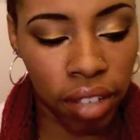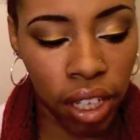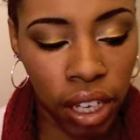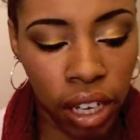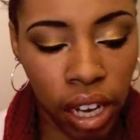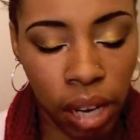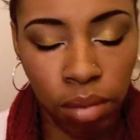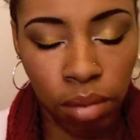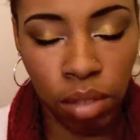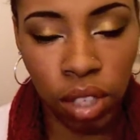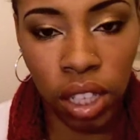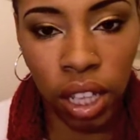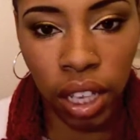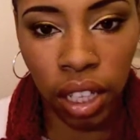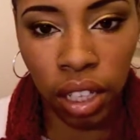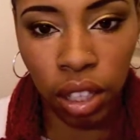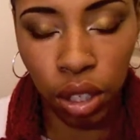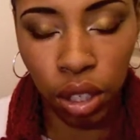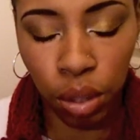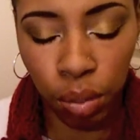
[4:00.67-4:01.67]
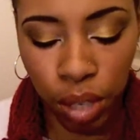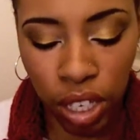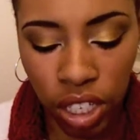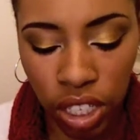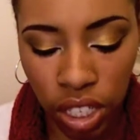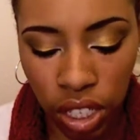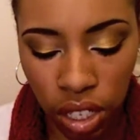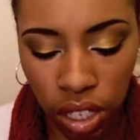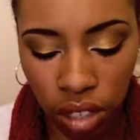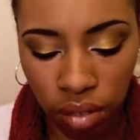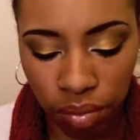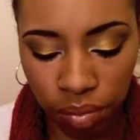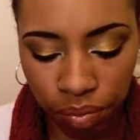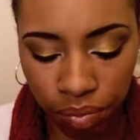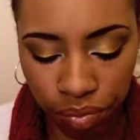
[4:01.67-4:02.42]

And it comes with like a little brush thing.